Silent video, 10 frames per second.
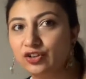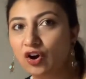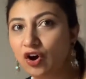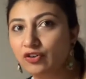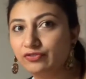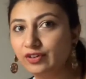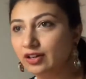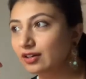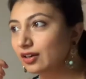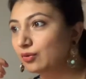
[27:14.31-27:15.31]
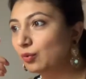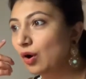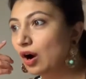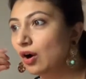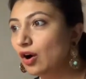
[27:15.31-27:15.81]
of
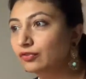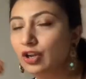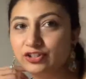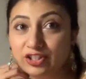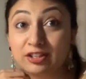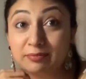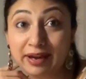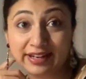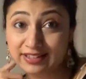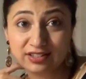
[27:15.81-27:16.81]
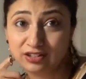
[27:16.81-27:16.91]
logical minds.